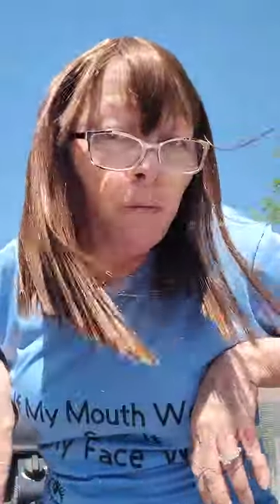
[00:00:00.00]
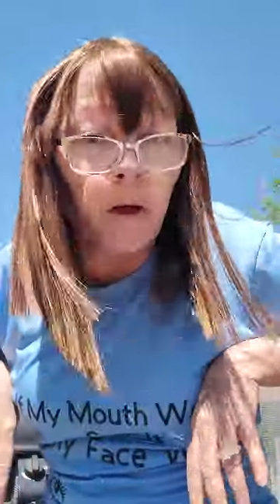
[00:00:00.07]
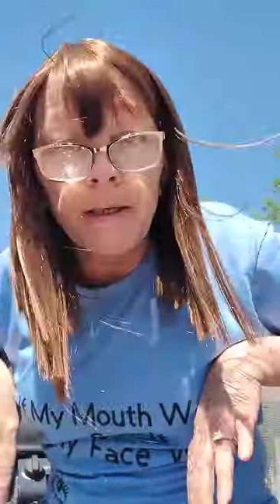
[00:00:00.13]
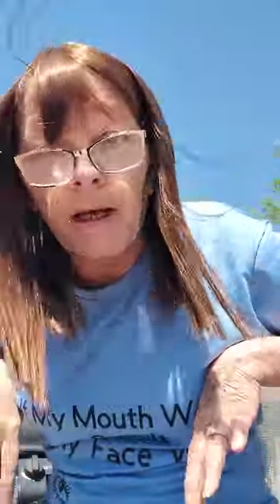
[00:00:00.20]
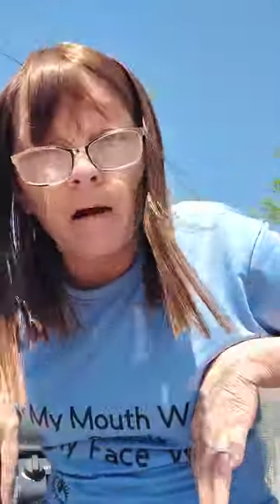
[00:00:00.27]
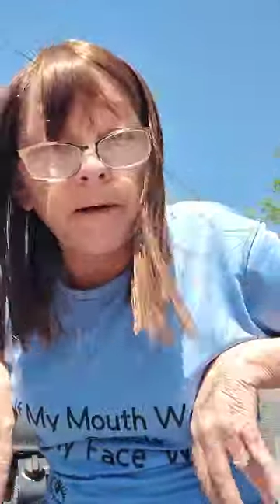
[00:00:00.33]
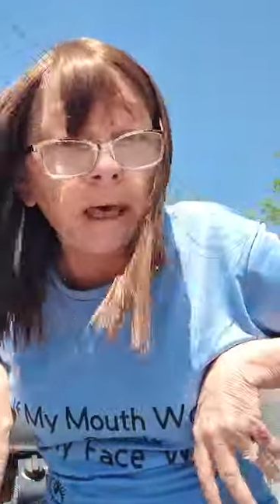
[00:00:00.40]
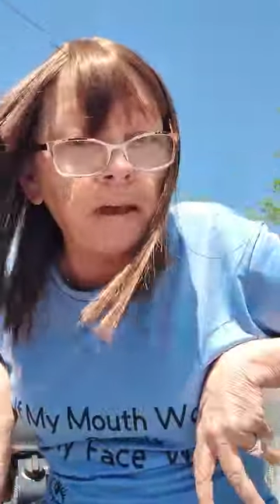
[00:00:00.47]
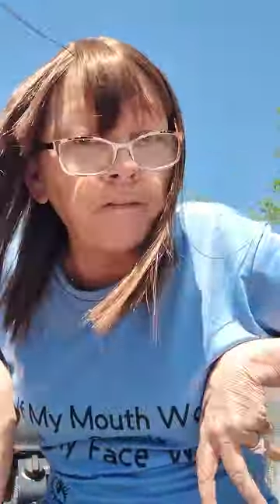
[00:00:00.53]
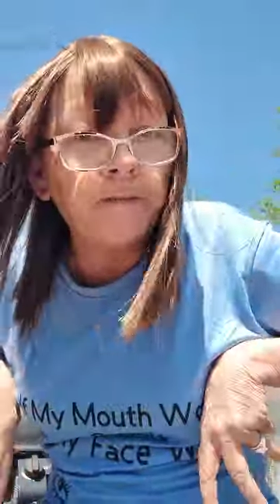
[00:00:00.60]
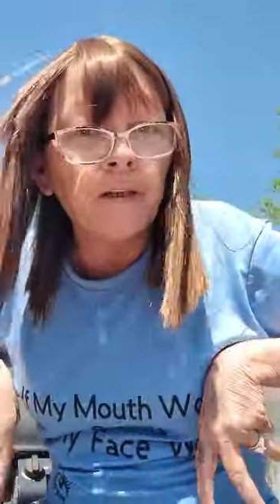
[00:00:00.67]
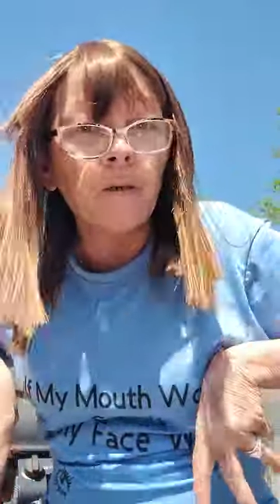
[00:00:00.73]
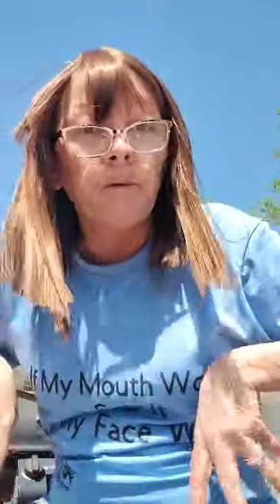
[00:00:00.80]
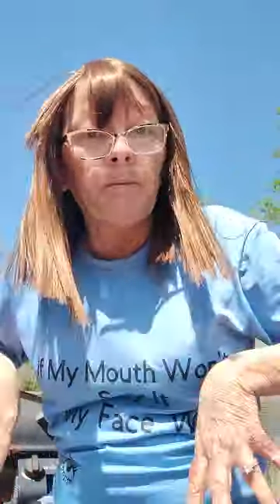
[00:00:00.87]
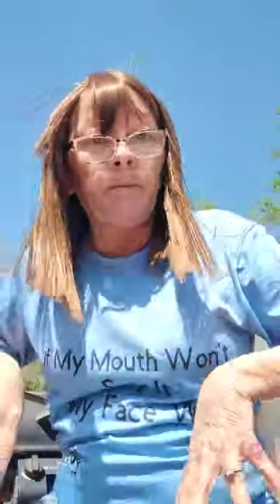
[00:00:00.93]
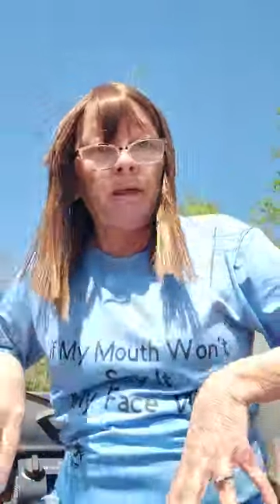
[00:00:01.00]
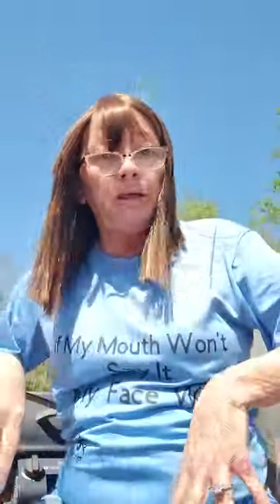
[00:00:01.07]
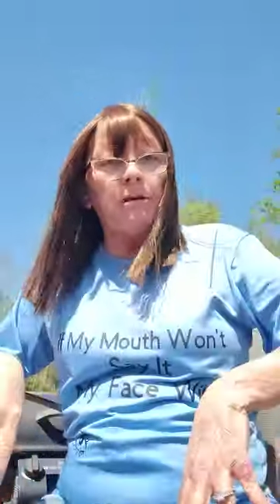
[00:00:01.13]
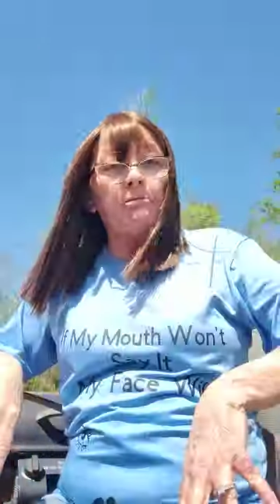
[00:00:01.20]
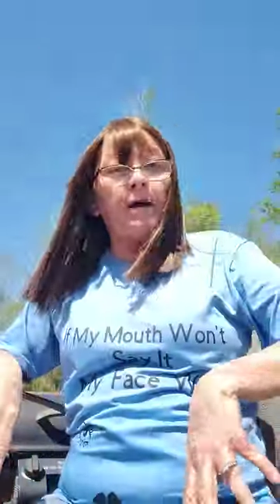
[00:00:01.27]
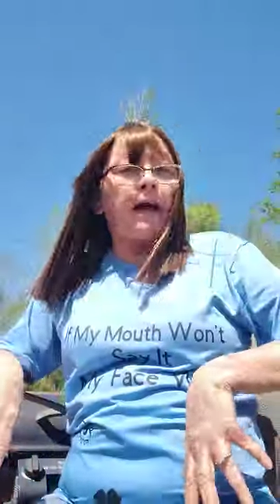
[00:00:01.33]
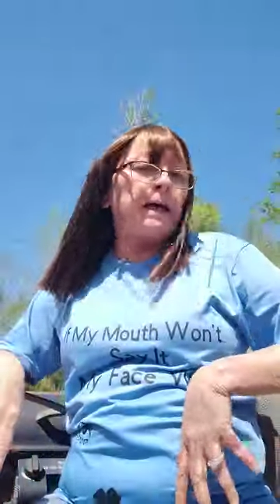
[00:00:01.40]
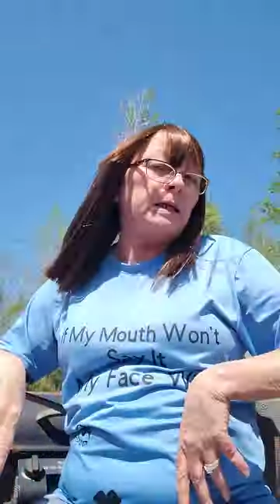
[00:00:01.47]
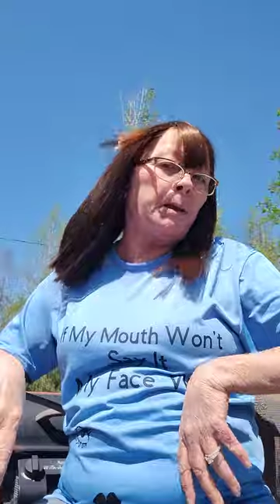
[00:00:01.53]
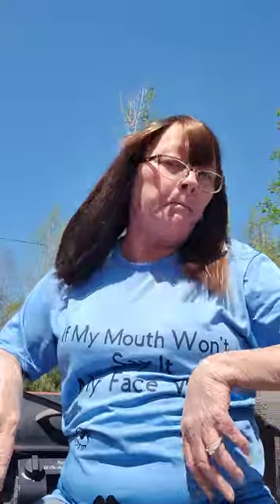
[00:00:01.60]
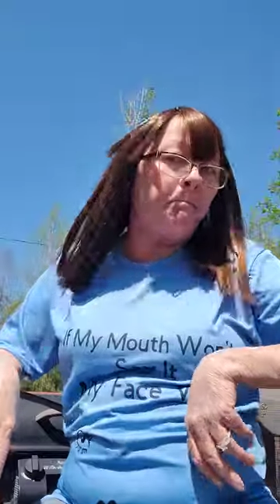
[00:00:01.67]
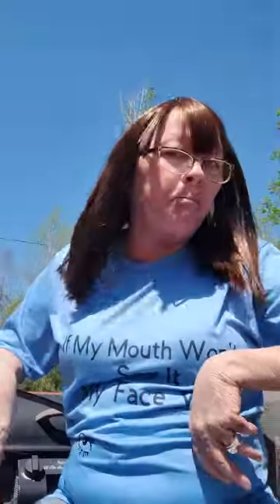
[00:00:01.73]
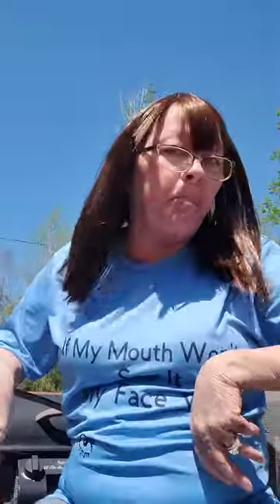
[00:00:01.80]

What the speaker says: where y'all can't fuck with me, you raggedy